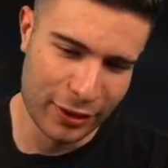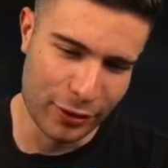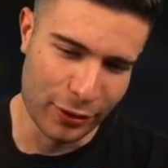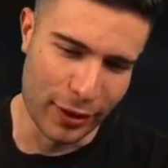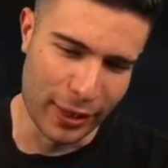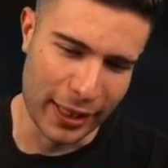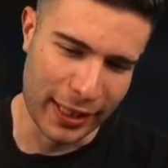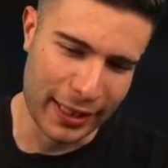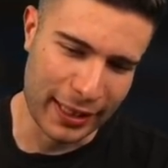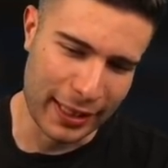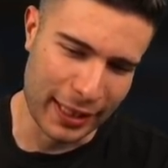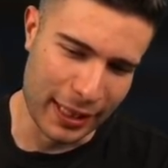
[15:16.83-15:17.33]
So
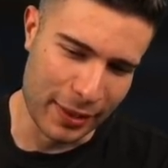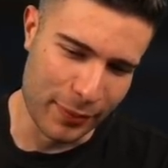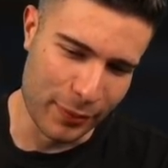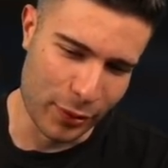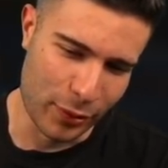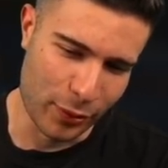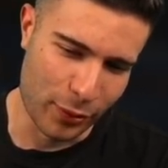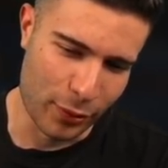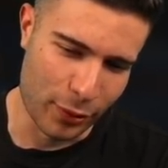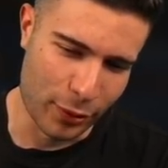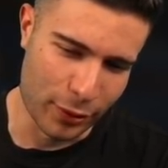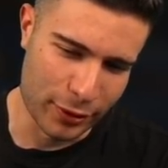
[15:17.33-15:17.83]
I claim
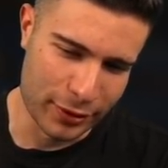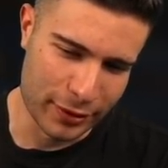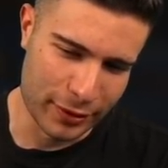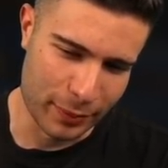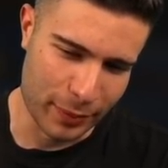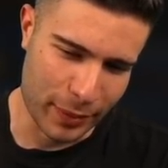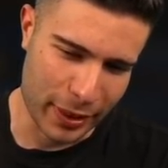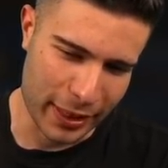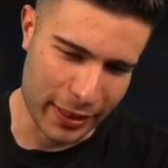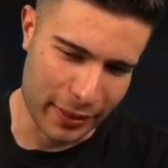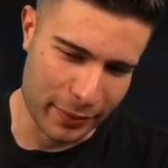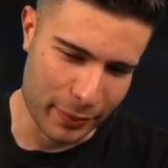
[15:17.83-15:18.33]
rewards and
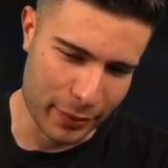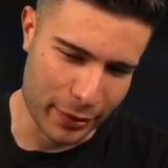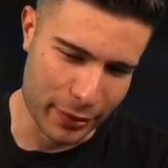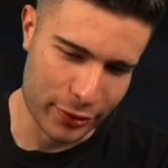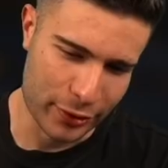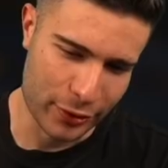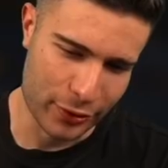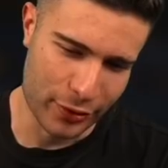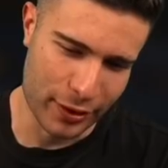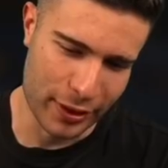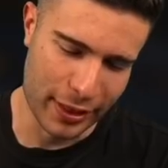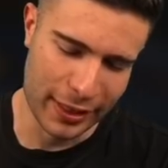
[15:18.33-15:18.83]
buy a
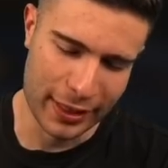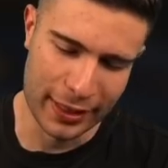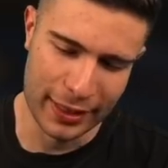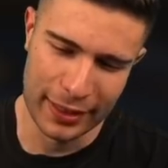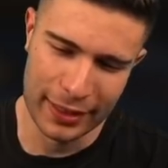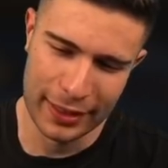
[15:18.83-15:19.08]
mystery.